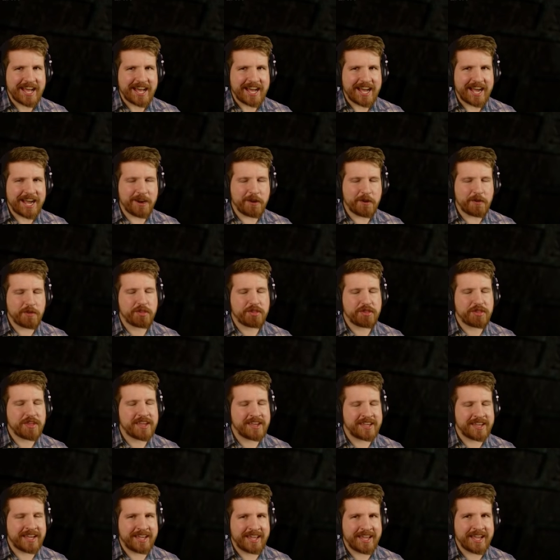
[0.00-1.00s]
I don't
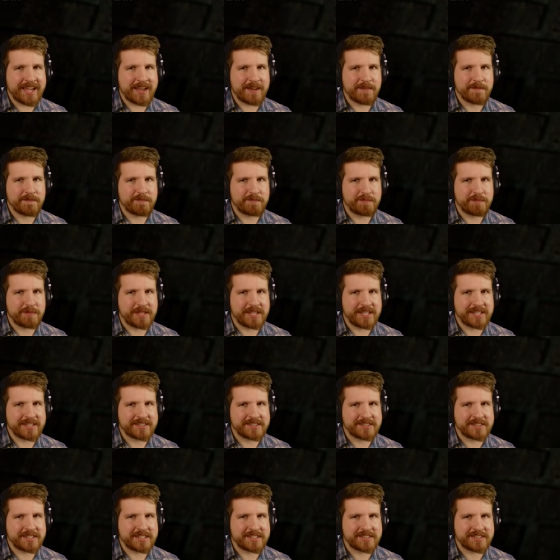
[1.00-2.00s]
think I am
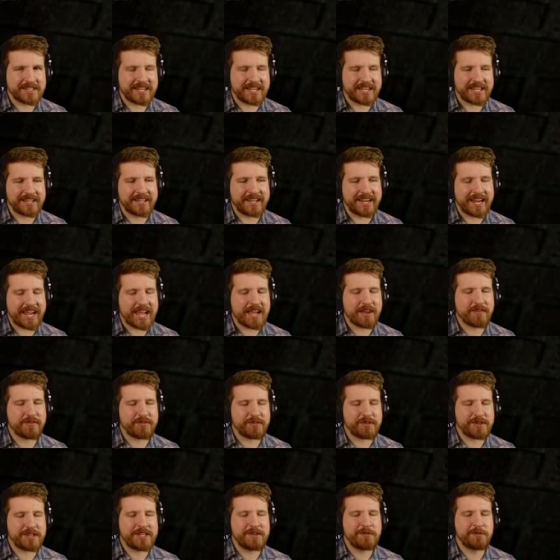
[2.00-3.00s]
because it's like like
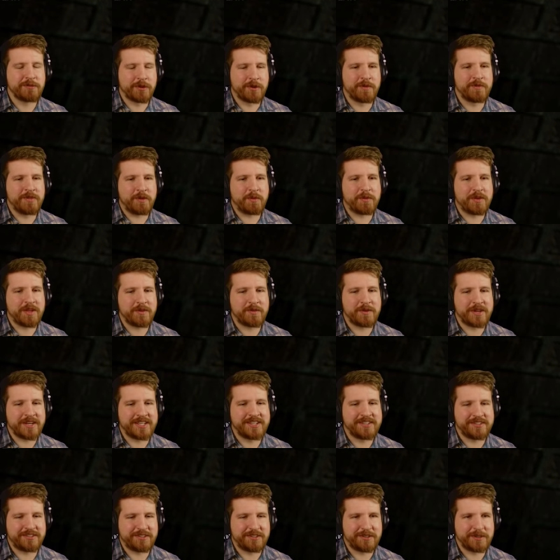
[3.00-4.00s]
every room that we went
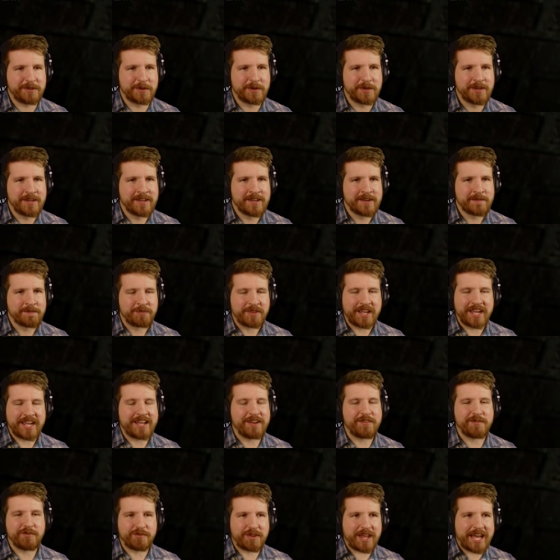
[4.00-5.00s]
into, I
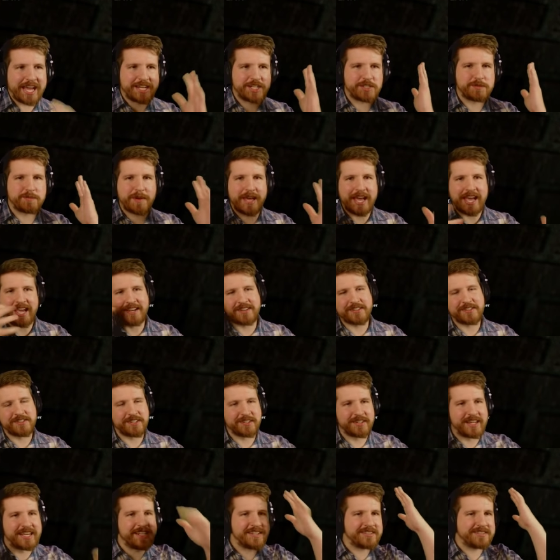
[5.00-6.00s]
had flashbacks to
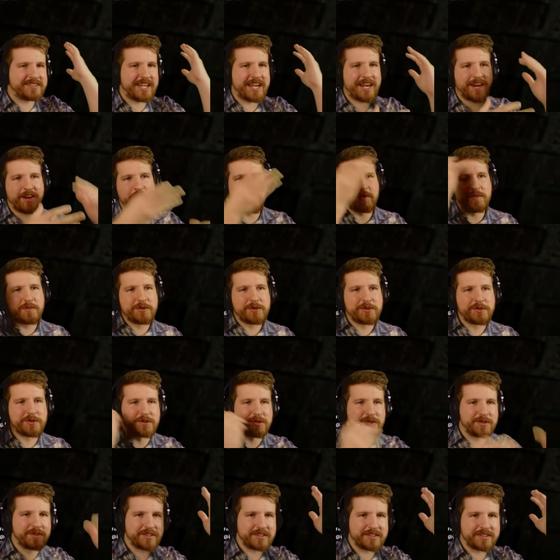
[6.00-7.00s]
like
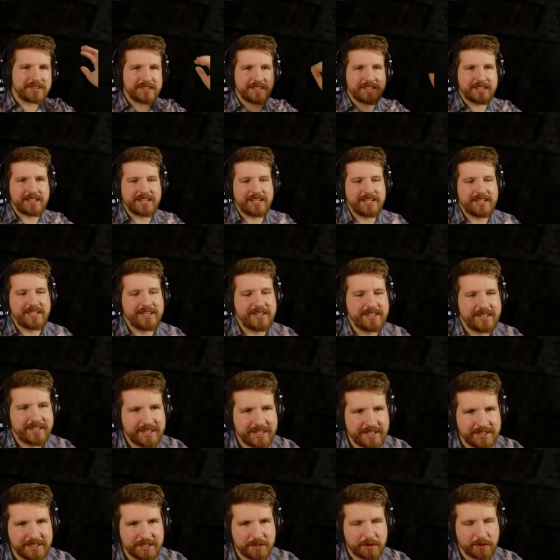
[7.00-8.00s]
terrible
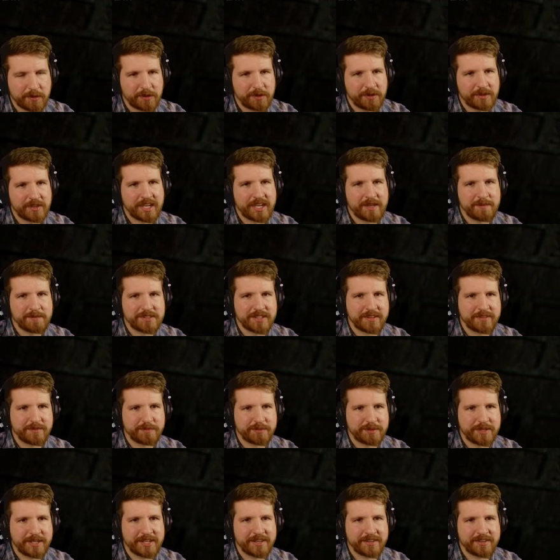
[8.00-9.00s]
indie horror games I've
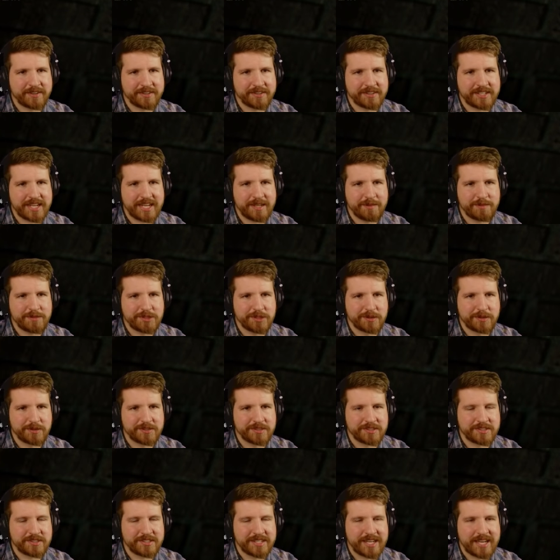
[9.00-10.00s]
played on Game Jolt
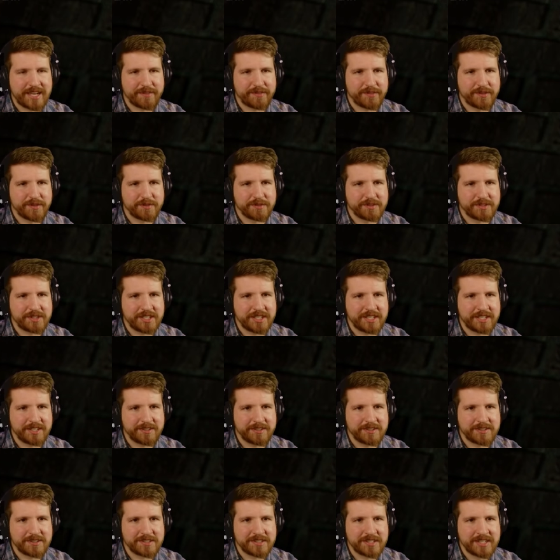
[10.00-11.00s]
and stuff over the
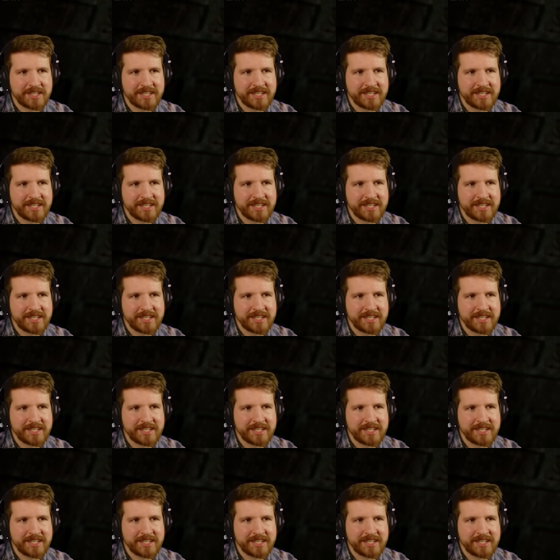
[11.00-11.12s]
years,